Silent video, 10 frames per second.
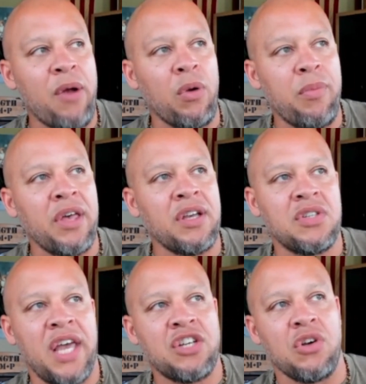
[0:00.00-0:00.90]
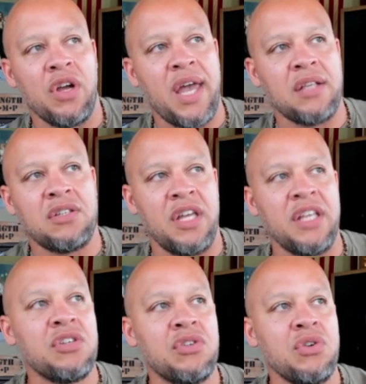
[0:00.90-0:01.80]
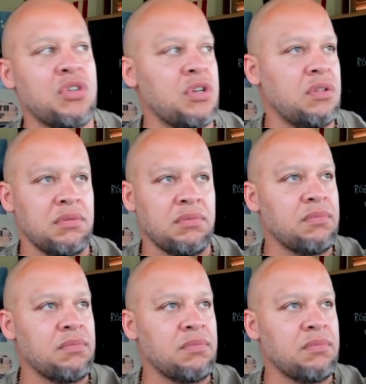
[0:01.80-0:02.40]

rebellious nature against the institutional,